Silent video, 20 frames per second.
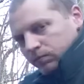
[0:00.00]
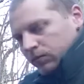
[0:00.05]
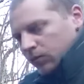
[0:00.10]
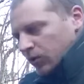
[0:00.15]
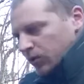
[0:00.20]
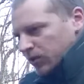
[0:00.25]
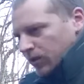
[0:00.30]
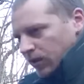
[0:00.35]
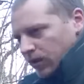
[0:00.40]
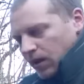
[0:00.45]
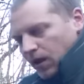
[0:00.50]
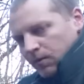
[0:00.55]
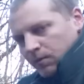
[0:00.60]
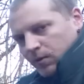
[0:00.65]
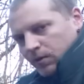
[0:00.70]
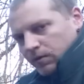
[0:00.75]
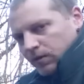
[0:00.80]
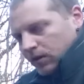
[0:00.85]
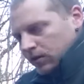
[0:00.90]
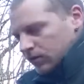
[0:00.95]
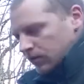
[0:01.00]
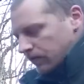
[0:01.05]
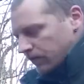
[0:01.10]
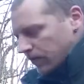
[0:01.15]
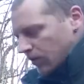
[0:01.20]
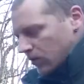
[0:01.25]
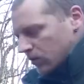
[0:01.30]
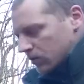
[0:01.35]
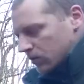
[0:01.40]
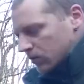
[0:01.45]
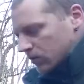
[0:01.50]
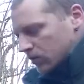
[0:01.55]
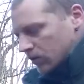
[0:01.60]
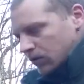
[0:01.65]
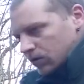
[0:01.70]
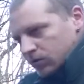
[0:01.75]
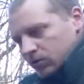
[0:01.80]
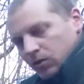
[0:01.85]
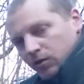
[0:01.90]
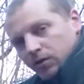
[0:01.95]
I say camera, that's a phone, so
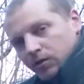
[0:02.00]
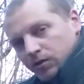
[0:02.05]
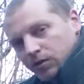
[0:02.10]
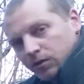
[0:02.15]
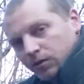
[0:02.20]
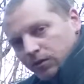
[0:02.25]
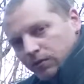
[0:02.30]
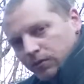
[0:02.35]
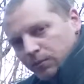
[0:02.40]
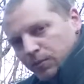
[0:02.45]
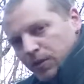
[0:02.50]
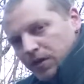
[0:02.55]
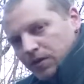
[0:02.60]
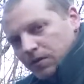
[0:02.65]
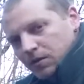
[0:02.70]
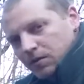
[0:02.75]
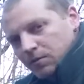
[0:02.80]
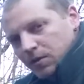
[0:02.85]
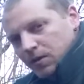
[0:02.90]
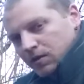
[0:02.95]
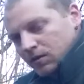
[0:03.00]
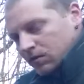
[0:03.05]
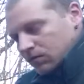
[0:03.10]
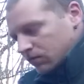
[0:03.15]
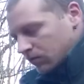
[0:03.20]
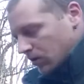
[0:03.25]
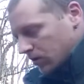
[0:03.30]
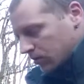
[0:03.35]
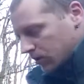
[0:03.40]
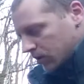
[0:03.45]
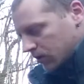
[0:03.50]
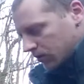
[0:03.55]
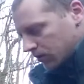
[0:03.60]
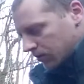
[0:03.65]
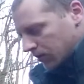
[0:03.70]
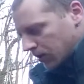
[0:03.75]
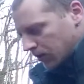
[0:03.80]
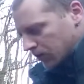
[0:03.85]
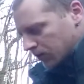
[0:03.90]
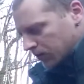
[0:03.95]
sorry if the picture's a bit rubbish from
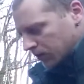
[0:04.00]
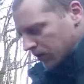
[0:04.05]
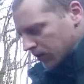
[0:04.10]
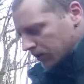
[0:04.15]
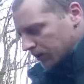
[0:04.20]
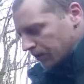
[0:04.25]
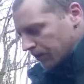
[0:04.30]
that one, but